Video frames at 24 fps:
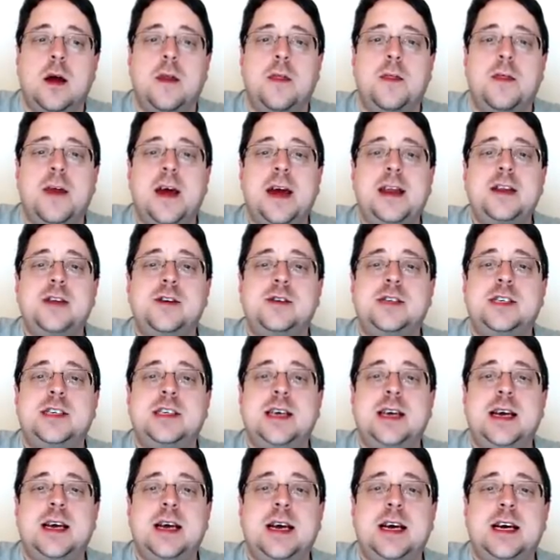then you
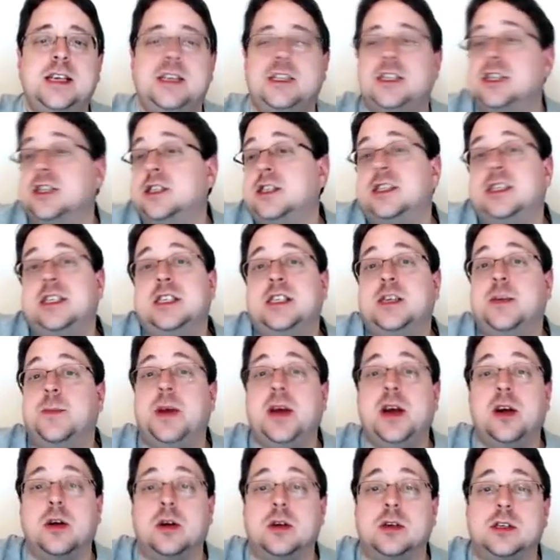see it just
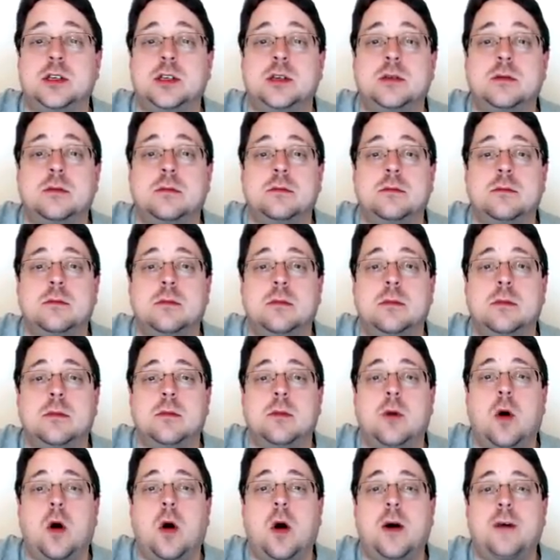disappears.
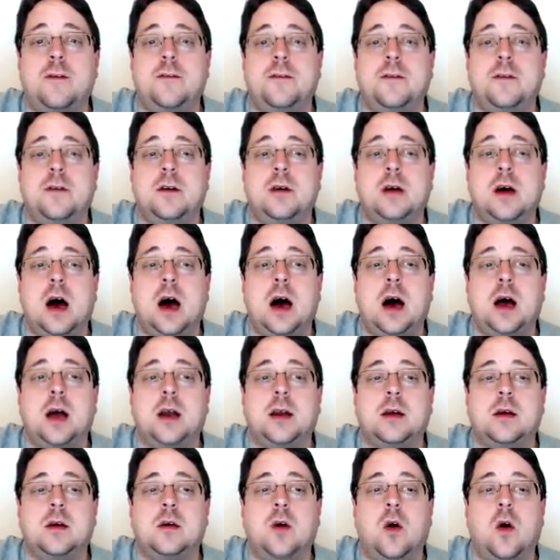Off,
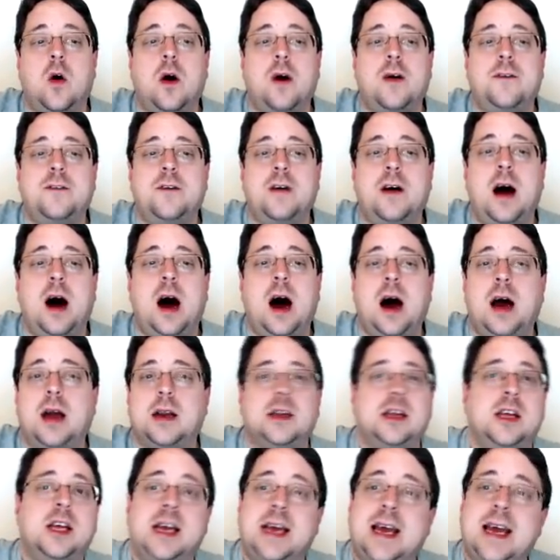on, off, on.
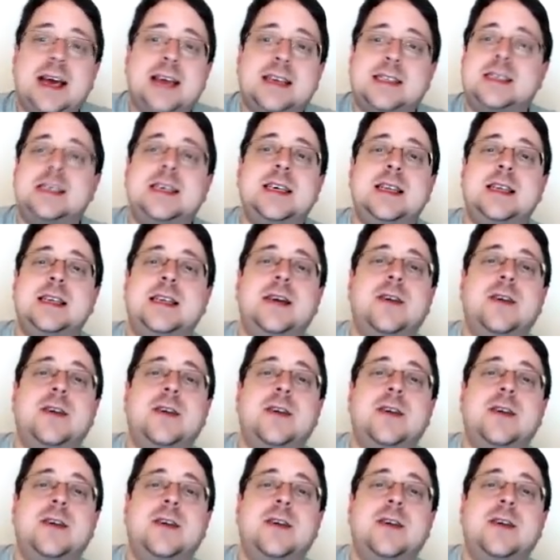You can't see the